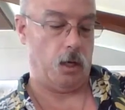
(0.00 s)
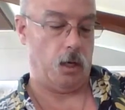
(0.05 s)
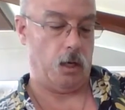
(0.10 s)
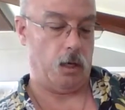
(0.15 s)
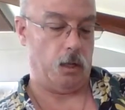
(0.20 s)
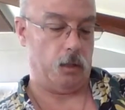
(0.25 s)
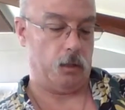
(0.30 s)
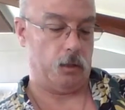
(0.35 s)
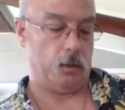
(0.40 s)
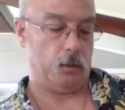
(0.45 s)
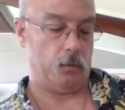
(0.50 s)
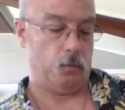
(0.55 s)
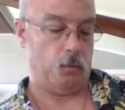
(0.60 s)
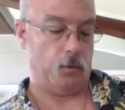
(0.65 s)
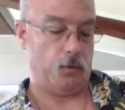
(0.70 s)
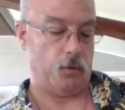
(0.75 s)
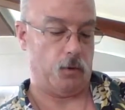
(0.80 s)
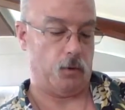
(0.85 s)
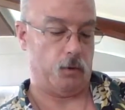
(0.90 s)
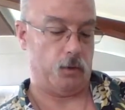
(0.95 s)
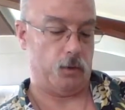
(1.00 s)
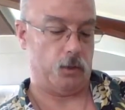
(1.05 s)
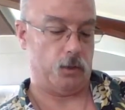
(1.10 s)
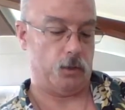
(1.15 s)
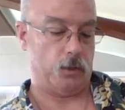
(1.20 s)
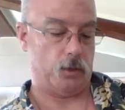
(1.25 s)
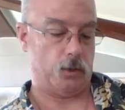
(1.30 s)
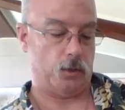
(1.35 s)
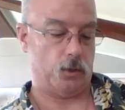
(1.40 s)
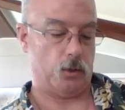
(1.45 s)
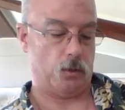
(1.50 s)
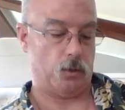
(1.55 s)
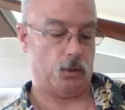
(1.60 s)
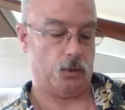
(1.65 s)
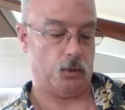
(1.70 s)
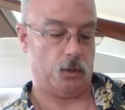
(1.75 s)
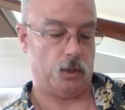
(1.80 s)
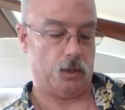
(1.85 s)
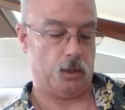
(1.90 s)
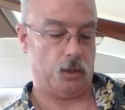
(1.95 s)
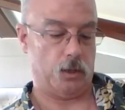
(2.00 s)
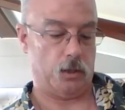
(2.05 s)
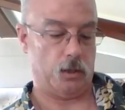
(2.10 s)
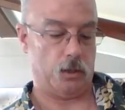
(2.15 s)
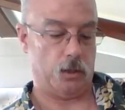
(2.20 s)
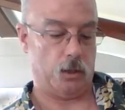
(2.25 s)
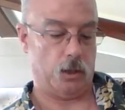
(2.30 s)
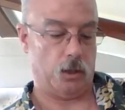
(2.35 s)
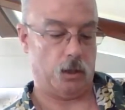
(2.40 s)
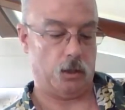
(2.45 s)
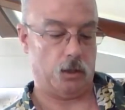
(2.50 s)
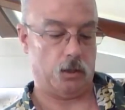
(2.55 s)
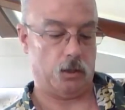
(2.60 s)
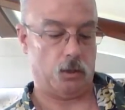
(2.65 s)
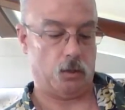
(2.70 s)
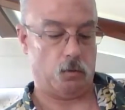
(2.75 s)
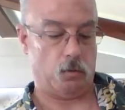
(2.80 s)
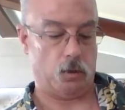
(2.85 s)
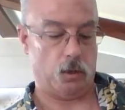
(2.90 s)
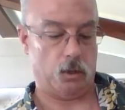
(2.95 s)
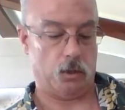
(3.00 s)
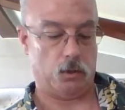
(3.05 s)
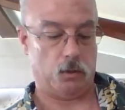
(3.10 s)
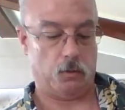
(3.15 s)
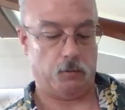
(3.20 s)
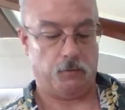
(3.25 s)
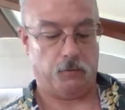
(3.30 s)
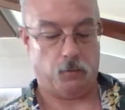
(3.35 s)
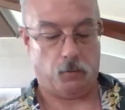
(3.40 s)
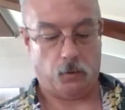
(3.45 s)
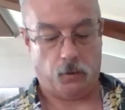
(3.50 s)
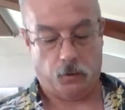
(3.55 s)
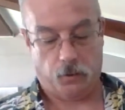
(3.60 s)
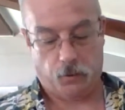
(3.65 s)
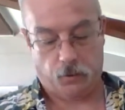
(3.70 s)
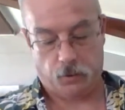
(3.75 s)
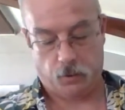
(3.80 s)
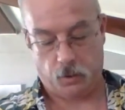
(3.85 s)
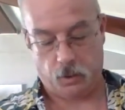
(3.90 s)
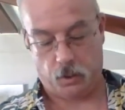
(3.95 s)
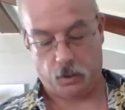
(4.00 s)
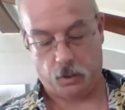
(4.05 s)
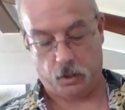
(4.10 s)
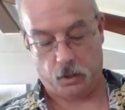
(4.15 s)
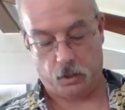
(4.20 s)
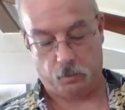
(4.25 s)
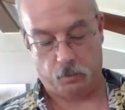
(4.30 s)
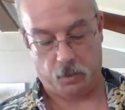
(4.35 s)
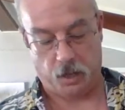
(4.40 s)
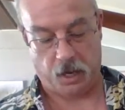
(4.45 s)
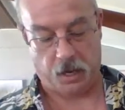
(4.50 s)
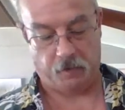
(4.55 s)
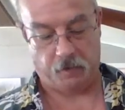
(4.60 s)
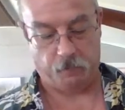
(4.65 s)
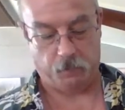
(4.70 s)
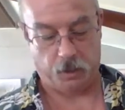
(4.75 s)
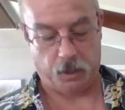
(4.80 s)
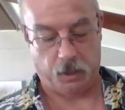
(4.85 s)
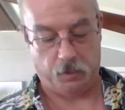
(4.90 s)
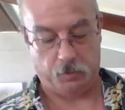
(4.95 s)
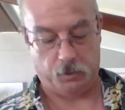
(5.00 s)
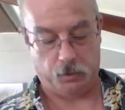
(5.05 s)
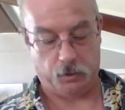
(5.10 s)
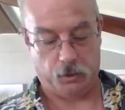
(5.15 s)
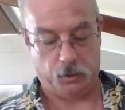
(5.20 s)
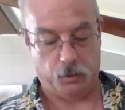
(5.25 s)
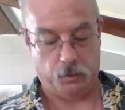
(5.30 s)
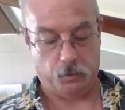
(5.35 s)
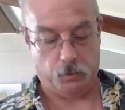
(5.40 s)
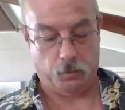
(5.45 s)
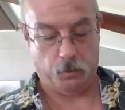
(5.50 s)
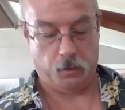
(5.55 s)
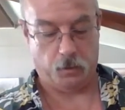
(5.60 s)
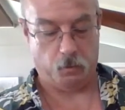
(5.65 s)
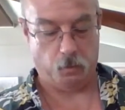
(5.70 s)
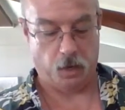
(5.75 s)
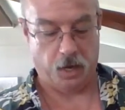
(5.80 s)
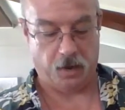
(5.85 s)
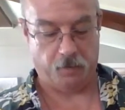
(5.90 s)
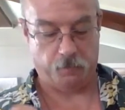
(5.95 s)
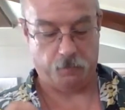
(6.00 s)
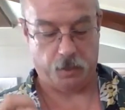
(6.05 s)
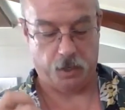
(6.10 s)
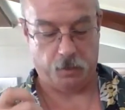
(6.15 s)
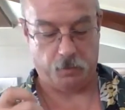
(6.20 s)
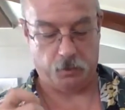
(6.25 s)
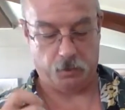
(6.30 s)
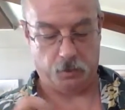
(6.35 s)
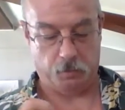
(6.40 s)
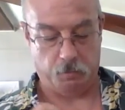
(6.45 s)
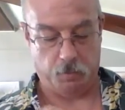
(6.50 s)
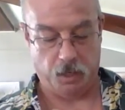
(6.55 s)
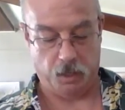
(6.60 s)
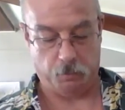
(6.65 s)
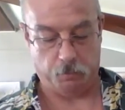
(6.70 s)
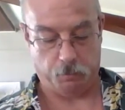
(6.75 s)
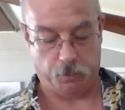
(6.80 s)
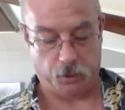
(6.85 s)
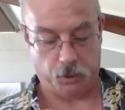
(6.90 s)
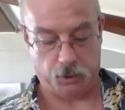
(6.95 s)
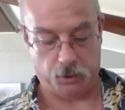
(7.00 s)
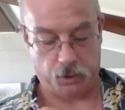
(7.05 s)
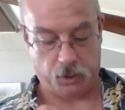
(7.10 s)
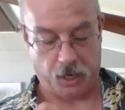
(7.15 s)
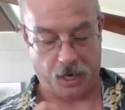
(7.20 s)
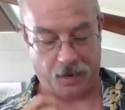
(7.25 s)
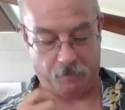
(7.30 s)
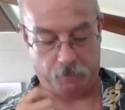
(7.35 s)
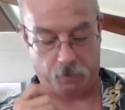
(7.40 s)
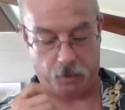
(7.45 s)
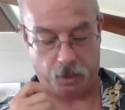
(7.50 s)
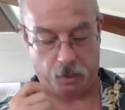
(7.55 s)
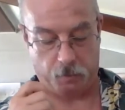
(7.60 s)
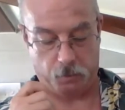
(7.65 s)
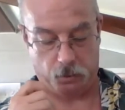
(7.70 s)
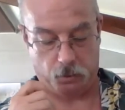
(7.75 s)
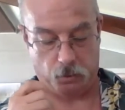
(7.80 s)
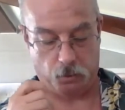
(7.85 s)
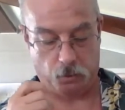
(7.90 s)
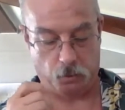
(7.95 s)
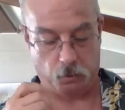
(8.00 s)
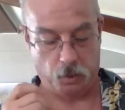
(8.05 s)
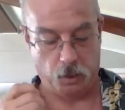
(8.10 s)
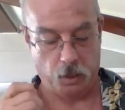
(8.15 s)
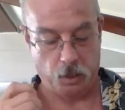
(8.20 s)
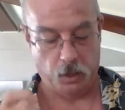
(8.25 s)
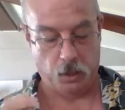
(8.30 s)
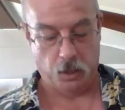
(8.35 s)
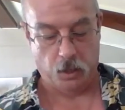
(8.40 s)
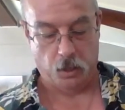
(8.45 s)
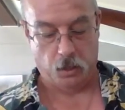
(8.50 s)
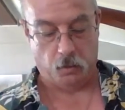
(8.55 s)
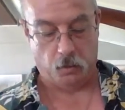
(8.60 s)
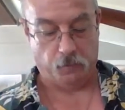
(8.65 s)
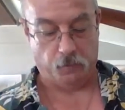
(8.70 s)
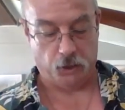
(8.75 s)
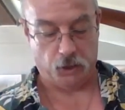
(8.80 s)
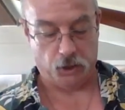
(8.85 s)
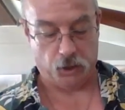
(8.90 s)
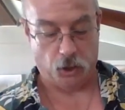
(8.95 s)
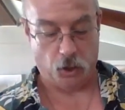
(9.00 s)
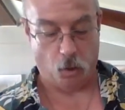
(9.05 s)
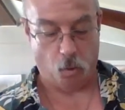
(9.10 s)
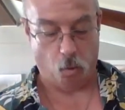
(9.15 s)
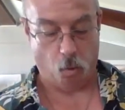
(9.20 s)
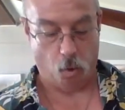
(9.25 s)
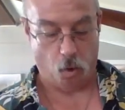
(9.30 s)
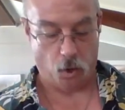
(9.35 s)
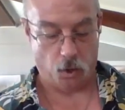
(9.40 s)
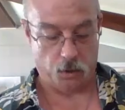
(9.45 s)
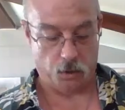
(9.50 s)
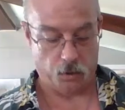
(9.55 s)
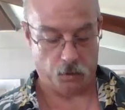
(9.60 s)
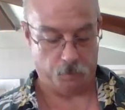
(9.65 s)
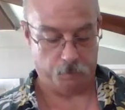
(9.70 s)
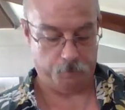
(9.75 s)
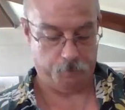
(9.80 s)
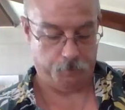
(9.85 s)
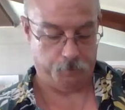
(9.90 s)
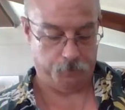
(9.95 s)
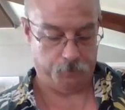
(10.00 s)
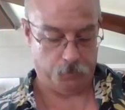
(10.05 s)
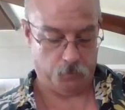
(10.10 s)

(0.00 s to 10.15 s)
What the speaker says: It's with all this social distancing and so on and so forth. I haven't been able to, and we haven't been able to meet in person. I haven't been able to officially award them.